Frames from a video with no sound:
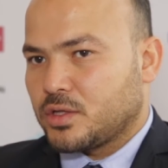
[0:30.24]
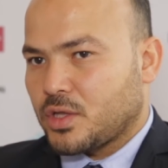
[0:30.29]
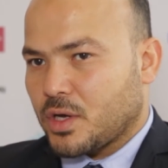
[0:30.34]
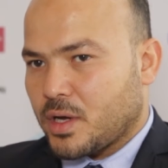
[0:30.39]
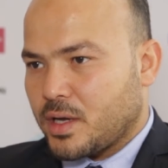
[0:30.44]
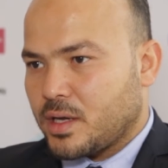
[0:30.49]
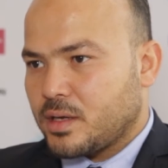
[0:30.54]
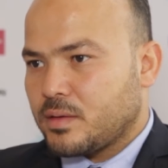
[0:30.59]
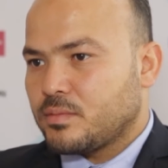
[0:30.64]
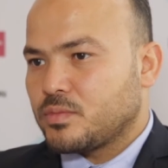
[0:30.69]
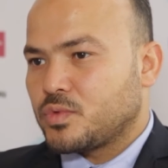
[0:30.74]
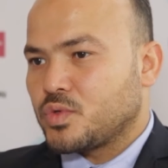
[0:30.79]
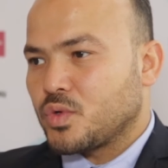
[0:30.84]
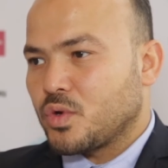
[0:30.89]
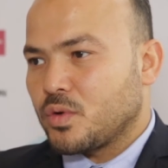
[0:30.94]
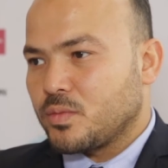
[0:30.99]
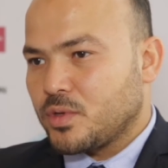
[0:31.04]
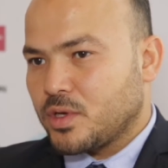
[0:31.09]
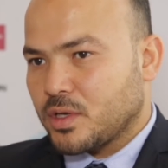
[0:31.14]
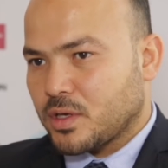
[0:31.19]
time to
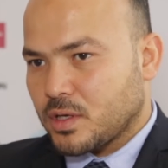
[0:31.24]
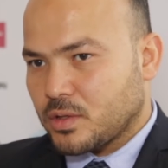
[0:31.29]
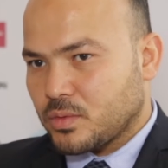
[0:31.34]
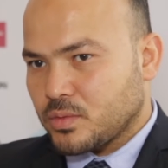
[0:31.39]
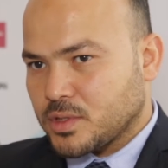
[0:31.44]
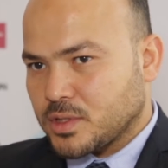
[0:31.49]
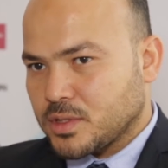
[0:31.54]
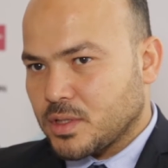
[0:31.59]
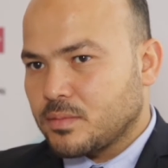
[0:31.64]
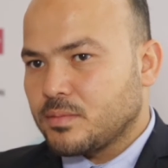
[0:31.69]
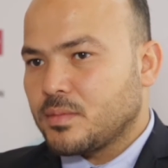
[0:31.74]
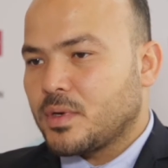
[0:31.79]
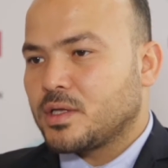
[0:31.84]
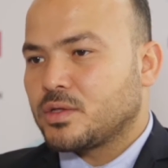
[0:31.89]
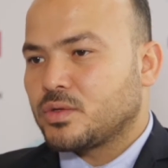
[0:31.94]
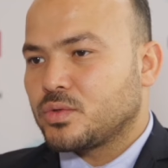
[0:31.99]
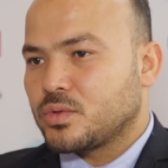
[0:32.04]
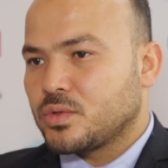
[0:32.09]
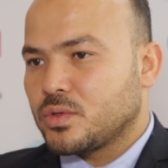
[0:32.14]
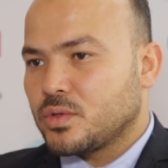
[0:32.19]
communicate with them
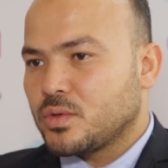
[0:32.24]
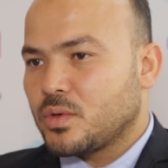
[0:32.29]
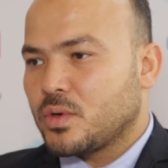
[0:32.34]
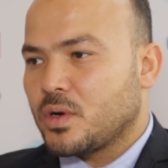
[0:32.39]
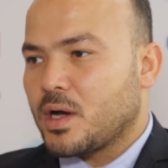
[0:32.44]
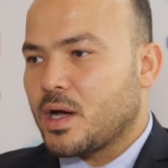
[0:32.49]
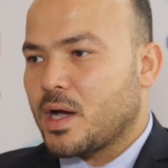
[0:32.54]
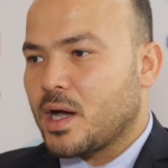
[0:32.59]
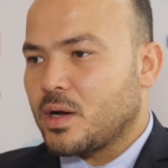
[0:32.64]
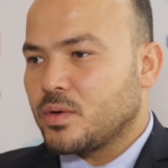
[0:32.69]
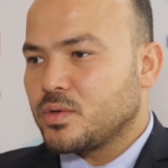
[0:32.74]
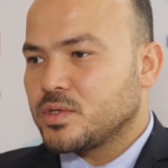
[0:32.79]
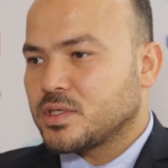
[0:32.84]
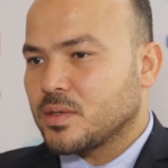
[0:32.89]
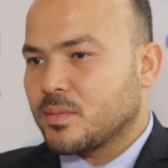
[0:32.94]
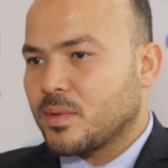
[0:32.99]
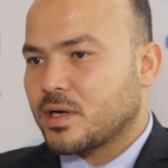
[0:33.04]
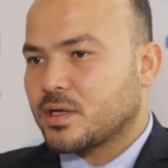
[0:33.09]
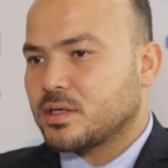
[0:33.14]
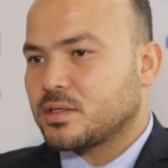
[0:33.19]
and to know how
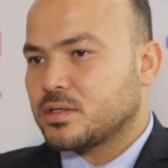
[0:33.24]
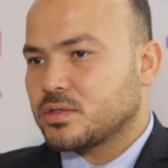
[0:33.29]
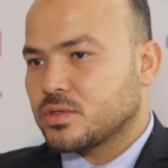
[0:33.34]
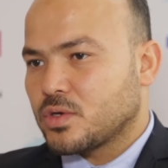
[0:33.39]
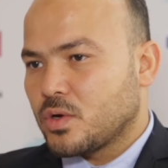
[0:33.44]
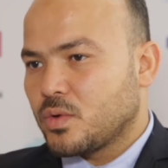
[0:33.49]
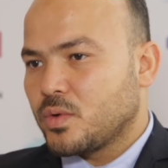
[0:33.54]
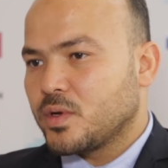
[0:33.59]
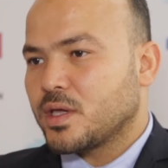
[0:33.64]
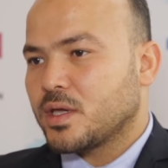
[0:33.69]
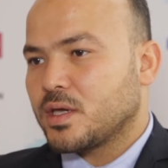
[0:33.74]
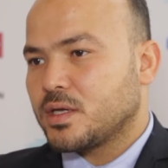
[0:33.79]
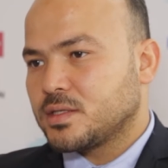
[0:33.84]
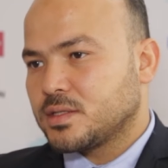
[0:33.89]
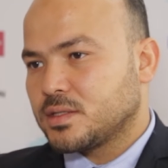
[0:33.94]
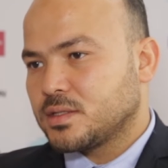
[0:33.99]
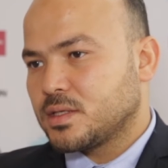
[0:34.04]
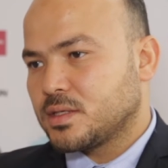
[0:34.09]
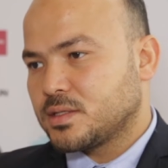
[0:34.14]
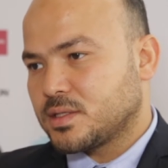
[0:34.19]
the market is going
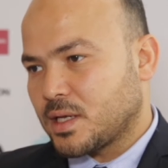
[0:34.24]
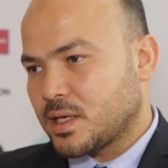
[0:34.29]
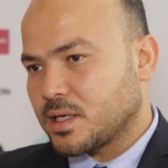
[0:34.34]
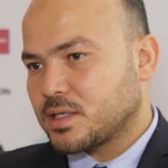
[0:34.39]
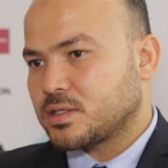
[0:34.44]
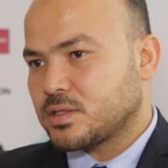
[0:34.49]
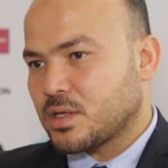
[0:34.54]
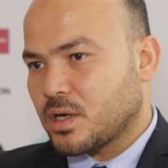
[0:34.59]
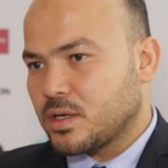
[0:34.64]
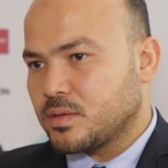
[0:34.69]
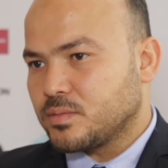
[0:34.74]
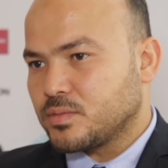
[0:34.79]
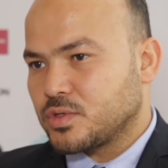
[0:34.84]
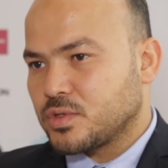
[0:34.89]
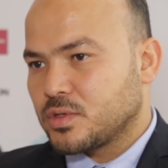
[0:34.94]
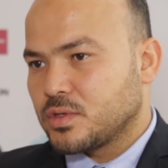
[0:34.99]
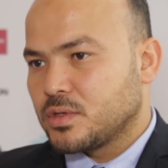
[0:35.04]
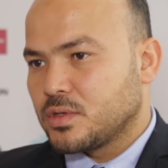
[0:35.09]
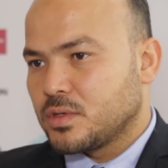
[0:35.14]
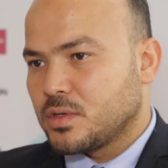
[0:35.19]
in the next
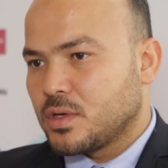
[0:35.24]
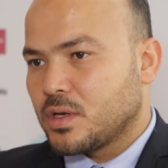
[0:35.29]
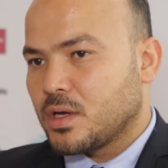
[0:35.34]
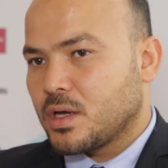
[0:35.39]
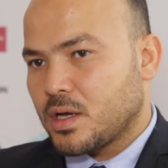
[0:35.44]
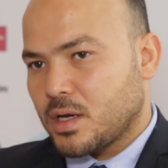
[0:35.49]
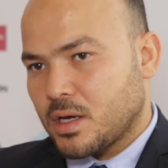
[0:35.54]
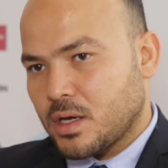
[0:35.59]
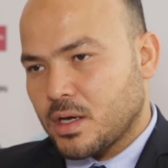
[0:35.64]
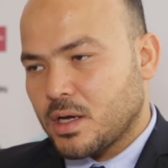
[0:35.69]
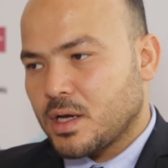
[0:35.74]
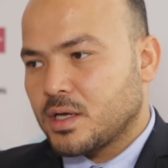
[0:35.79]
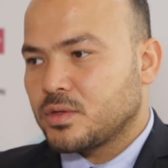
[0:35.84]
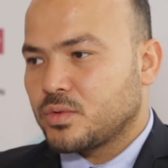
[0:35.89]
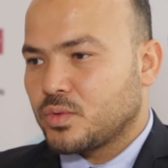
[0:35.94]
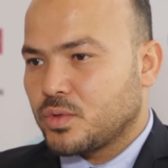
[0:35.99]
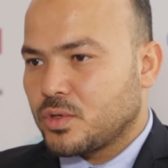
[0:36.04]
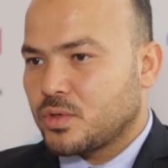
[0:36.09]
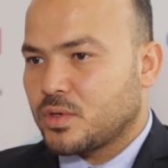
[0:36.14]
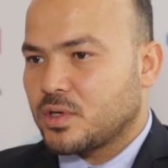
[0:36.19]
times. And
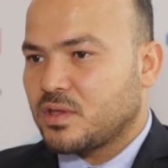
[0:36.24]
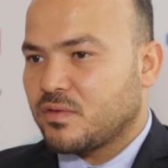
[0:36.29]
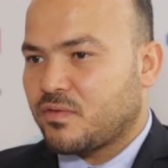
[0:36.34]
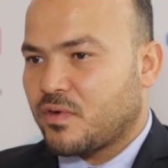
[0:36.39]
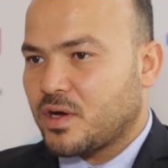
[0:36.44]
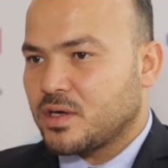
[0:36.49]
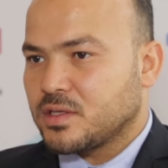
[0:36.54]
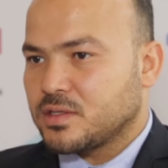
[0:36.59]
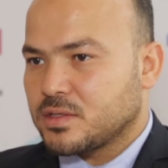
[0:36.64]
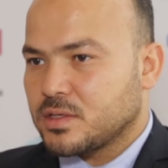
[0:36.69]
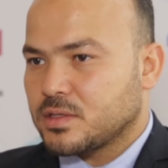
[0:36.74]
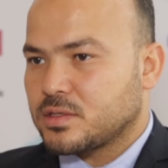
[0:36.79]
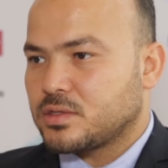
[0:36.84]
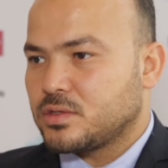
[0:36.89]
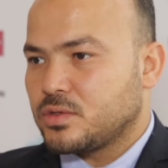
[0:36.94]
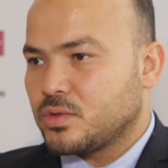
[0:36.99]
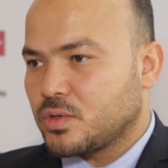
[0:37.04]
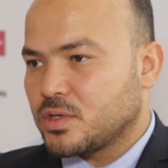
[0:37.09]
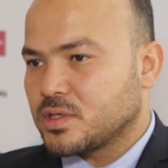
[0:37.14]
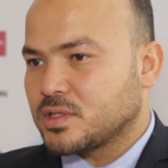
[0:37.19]
we already find this
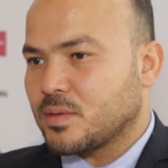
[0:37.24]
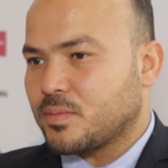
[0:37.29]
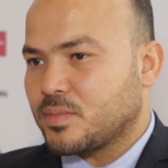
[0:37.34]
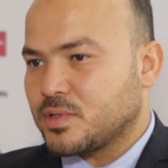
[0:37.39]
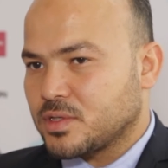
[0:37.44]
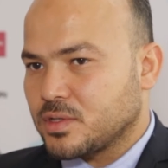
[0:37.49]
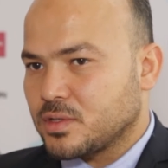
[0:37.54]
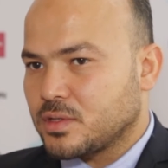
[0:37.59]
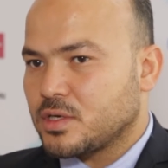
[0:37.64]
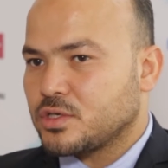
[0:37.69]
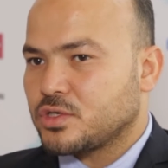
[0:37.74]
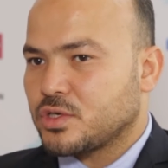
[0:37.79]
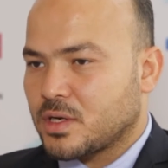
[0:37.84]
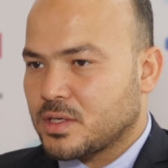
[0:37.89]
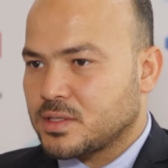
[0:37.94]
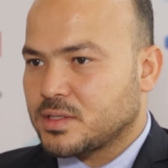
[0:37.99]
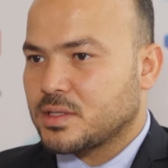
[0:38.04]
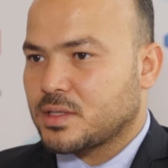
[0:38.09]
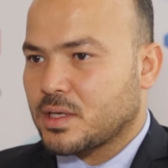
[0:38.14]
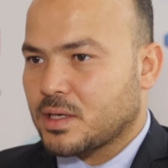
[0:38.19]
during the presentation
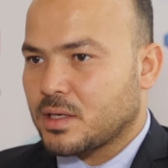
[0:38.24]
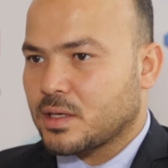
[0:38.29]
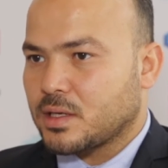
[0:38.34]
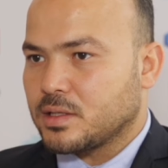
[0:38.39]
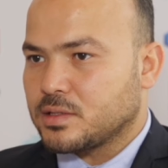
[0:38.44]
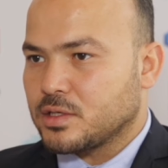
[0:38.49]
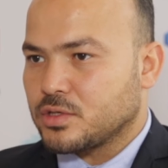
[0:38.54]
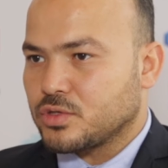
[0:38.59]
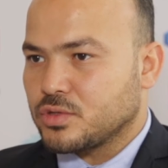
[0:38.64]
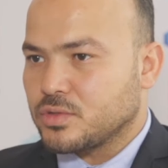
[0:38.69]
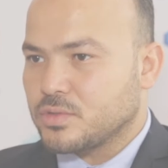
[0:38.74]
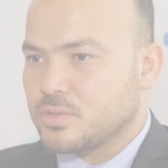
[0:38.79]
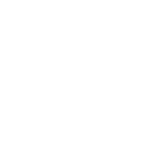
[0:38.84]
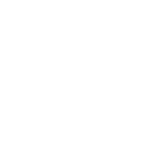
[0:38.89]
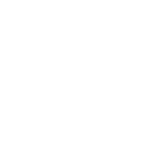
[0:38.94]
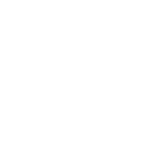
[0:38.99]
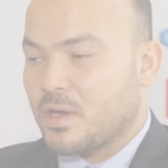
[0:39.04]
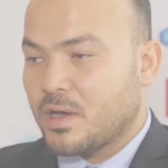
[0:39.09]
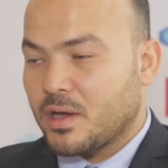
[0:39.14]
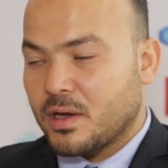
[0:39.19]
and the technical sessions.
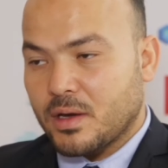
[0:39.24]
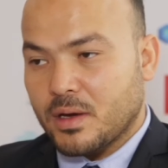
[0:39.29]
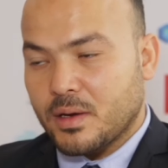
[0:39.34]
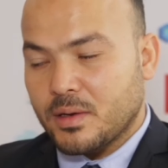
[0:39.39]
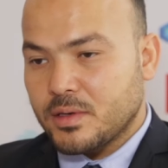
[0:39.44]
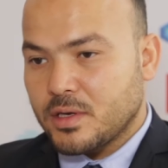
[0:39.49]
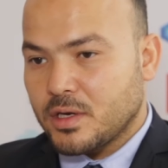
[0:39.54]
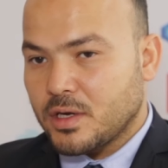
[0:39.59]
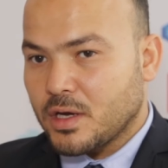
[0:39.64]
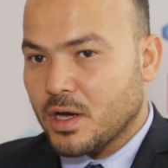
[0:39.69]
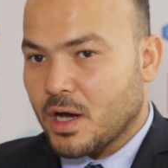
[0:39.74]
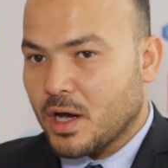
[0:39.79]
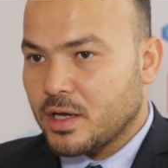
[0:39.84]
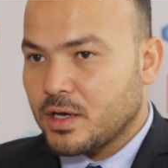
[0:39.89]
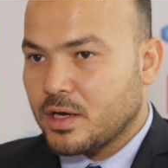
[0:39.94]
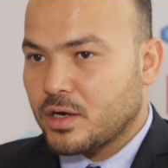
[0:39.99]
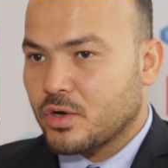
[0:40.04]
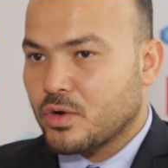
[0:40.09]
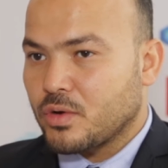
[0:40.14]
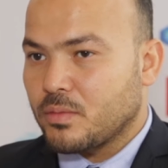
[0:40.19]
I
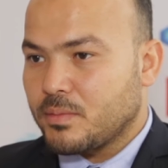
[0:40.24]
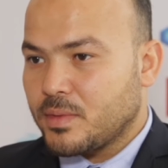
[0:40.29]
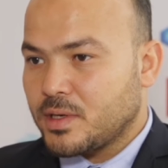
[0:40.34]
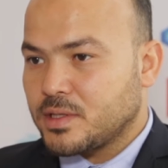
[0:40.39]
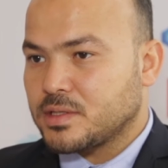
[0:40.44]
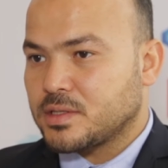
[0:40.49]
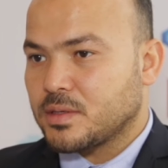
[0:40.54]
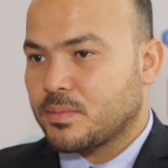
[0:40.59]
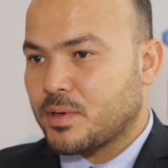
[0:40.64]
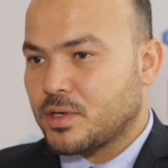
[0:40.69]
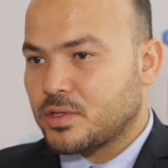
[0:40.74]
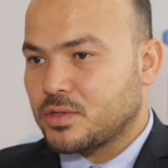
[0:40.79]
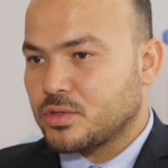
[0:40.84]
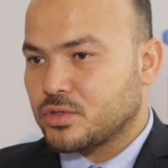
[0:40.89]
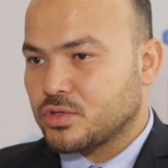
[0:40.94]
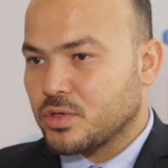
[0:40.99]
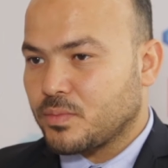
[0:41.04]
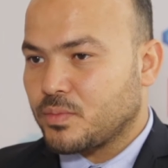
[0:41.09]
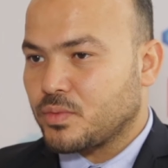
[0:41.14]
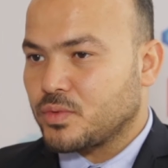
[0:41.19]
highly recommend the
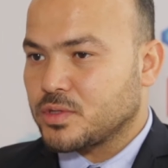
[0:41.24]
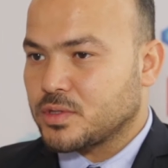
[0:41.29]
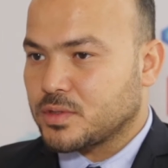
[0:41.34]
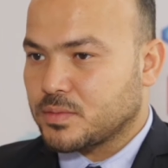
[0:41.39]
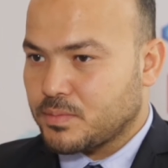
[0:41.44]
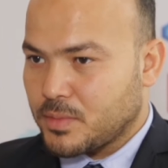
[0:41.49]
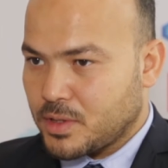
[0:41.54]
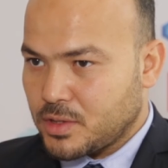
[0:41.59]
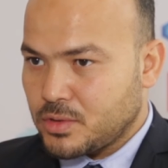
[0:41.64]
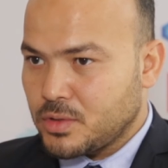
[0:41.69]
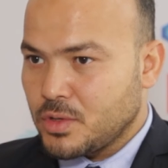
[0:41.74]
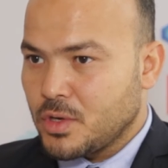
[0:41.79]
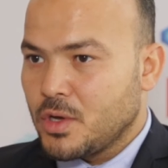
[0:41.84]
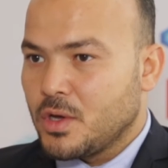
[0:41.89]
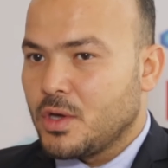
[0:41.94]
partnership with MEED